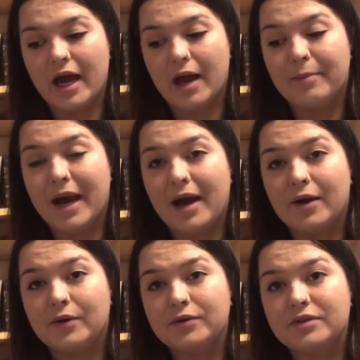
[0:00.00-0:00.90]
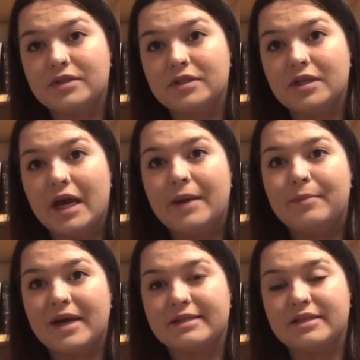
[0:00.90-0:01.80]
about
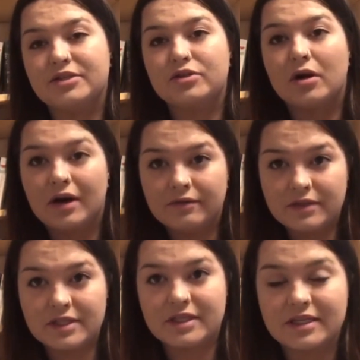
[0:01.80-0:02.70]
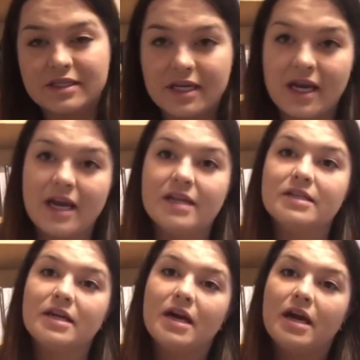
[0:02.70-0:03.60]
Bess's drive to succeed.
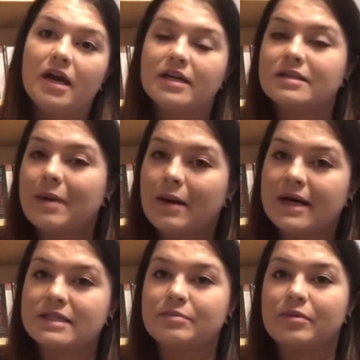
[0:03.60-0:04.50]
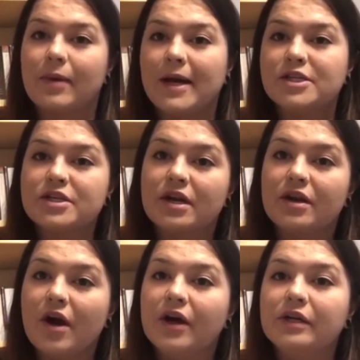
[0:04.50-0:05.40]
It's about aspiration
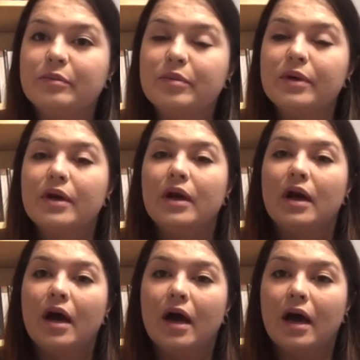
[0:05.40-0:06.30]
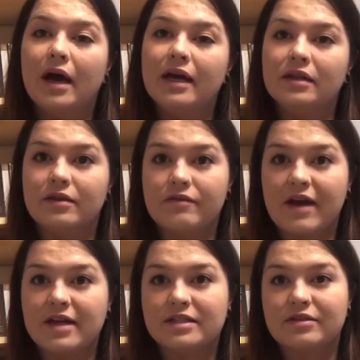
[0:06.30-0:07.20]
and hope in the
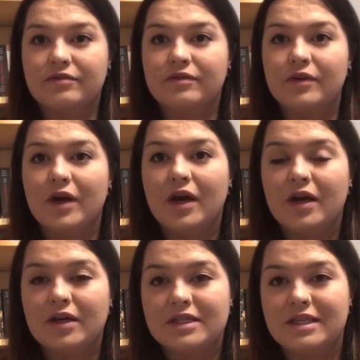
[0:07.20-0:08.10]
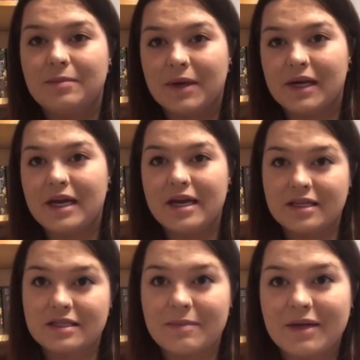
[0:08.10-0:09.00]
face of seemingly
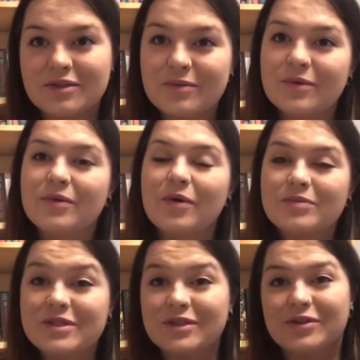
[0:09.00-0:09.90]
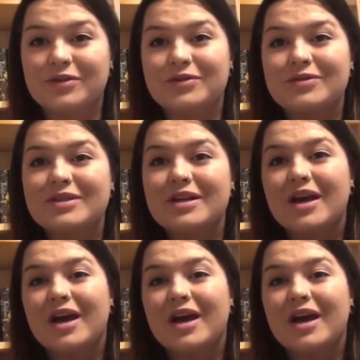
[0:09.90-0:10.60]
insurmountable obstacles.